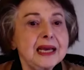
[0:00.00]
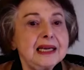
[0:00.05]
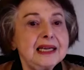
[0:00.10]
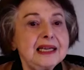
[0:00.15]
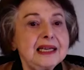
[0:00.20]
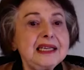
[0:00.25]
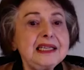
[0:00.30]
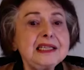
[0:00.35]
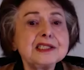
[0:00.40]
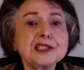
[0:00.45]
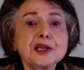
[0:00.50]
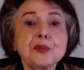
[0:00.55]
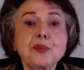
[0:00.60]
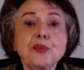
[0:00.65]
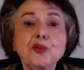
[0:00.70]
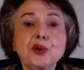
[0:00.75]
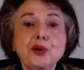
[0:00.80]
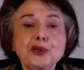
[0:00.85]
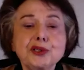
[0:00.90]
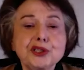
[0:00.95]
Lena's
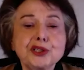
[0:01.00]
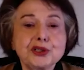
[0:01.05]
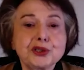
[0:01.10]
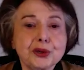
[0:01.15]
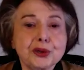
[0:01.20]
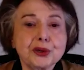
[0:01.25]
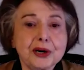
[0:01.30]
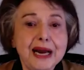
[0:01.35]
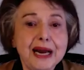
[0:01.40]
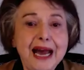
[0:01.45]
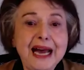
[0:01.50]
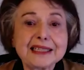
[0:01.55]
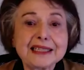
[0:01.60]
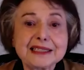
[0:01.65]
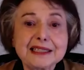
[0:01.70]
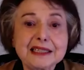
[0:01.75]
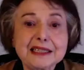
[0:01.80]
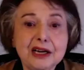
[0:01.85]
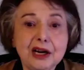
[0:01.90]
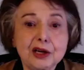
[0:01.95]
approach to her
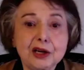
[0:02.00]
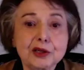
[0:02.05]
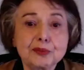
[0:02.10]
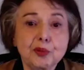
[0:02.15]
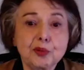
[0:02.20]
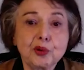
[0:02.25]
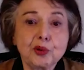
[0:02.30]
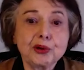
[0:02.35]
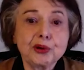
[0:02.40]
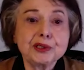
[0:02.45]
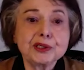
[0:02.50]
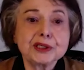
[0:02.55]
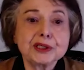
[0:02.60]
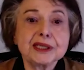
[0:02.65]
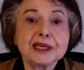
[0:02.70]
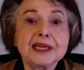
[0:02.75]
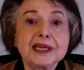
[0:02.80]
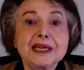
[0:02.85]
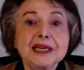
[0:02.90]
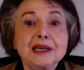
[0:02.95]
acting out boys
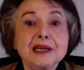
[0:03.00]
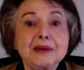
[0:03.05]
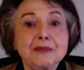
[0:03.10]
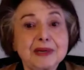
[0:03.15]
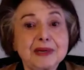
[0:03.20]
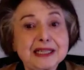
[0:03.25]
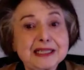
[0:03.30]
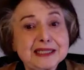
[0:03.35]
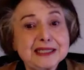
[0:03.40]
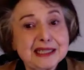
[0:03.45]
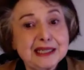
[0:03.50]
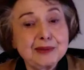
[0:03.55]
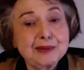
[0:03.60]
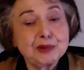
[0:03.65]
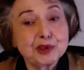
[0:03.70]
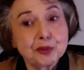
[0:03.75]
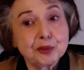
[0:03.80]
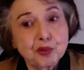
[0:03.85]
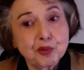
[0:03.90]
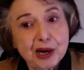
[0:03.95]
may seem
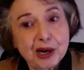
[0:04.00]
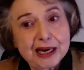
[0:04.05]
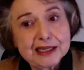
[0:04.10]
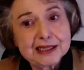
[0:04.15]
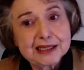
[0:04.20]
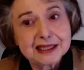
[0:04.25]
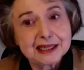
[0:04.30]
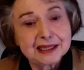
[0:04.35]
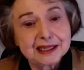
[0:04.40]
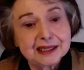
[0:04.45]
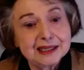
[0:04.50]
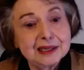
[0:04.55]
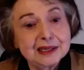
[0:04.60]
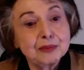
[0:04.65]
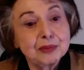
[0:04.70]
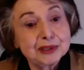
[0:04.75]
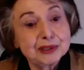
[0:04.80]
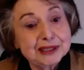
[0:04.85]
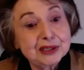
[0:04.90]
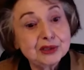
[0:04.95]
surprising,
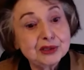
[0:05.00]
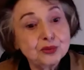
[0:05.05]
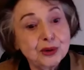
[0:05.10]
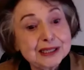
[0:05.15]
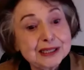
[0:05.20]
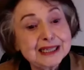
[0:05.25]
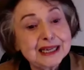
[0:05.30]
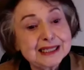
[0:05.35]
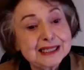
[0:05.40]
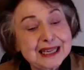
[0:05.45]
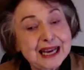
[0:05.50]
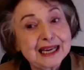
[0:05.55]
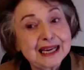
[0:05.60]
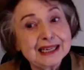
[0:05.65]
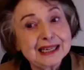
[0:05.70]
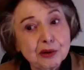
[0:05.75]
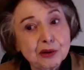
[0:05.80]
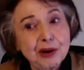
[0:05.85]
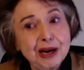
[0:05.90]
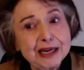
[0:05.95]
but it was
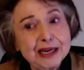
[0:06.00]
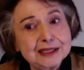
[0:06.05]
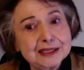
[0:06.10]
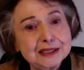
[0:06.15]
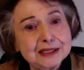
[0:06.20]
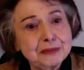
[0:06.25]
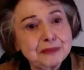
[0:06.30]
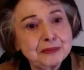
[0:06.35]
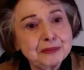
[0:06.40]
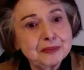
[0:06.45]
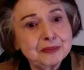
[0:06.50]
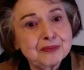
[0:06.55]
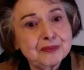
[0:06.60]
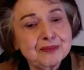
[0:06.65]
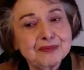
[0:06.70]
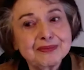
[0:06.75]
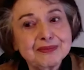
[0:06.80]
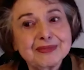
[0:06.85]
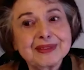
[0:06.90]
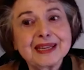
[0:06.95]
exactly right.
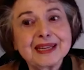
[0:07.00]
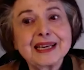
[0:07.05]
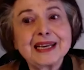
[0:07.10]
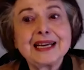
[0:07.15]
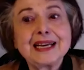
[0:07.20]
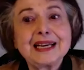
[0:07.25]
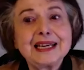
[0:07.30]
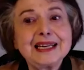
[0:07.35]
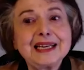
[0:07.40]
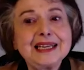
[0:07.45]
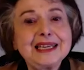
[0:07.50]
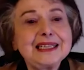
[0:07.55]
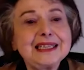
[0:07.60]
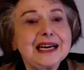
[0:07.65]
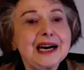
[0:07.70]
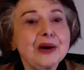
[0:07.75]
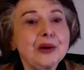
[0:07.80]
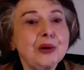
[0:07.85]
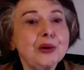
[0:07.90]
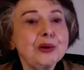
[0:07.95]

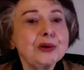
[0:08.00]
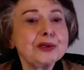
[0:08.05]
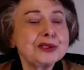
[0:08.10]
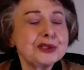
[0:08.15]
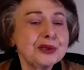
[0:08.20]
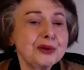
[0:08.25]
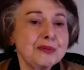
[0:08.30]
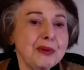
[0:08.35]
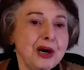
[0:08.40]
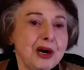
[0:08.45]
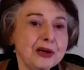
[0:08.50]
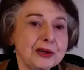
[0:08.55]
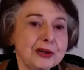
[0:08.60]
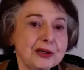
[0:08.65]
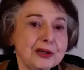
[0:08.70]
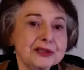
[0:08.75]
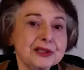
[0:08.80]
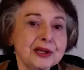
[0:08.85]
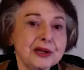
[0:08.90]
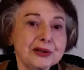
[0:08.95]
Lena also
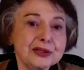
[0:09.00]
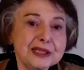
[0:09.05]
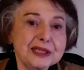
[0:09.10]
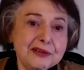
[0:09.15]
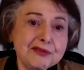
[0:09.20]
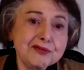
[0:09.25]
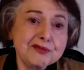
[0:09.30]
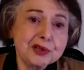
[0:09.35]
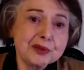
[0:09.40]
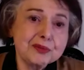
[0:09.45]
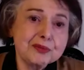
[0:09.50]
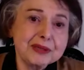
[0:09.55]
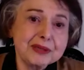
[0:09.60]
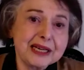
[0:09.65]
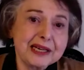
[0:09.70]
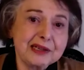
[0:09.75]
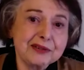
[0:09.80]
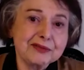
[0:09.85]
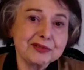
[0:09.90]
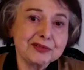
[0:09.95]
modeled a different
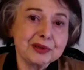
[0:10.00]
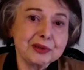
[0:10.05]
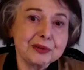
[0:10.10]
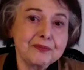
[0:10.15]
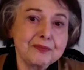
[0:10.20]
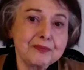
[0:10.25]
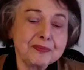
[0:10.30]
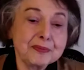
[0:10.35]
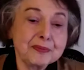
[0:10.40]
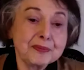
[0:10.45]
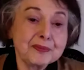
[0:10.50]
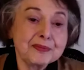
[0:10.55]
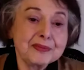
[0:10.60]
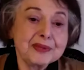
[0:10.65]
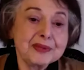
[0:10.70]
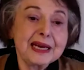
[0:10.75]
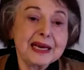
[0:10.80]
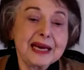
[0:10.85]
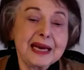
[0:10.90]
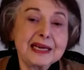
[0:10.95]
behavior,
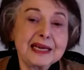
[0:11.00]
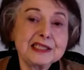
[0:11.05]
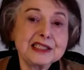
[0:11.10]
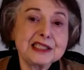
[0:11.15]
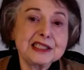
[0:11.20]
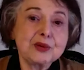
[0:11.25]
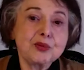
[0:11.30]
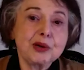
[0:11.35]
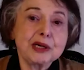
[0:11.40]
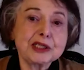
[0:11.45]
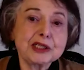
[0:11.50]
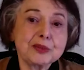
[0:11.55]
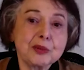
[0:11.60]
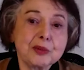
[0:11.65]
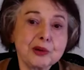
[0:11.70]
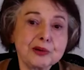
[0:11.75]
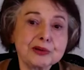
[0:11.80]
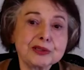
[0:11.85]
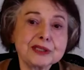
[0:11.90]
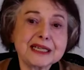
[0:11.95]
as she was
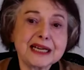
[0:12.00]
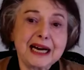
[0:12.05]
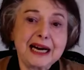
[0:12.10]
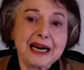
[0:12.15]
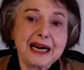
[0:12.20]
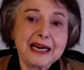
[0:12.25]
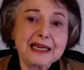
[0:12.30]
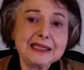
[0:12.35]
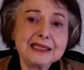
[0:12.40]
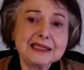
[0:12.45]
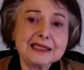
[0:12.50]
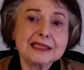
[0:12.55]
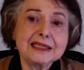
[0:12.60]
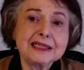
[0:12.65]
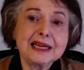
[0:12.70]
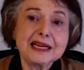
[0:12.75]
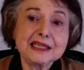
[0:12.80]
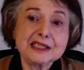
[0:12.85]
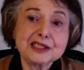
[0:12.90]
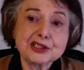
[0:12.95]
both kind
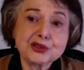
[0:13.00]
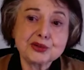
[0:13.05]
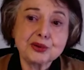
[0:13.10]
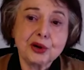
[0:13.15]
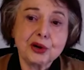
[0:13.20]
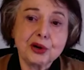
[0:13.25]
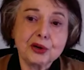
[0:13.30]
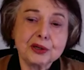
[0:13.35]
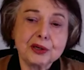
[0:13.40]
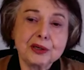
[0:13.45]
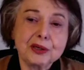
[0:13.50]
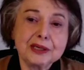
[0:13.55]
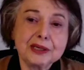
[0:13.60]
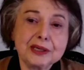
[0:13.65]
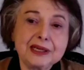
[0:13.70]
and strong.